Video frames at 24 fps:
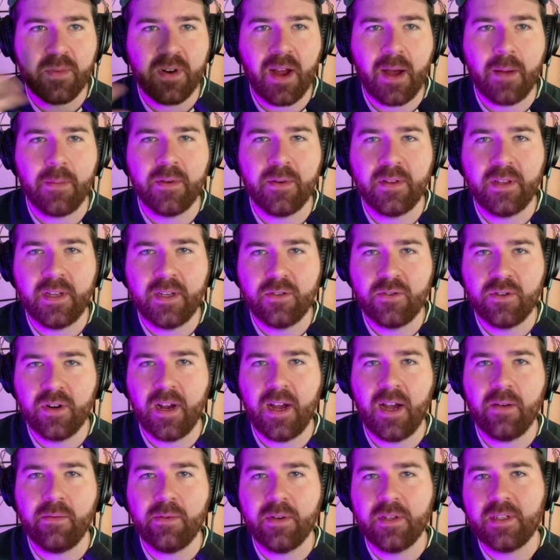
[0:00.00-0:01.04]
properly
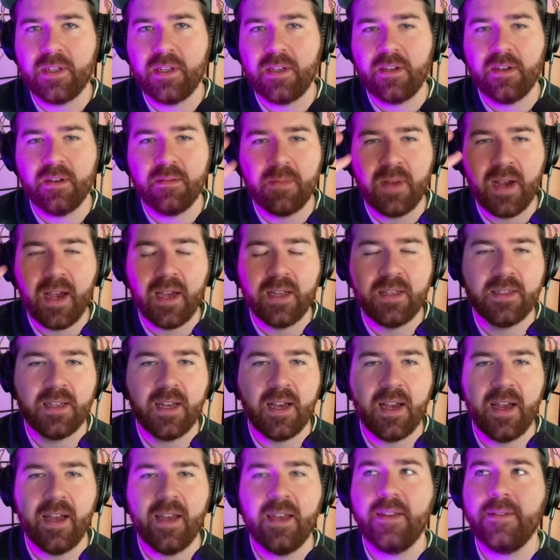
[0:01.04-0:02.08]
draw what's in your mind's
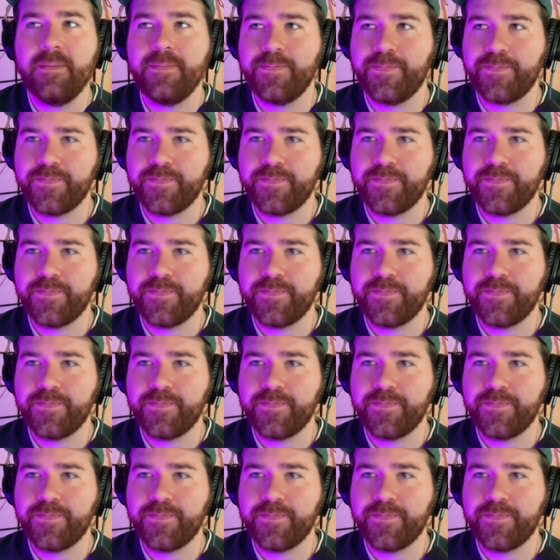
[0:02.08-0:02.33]
eye.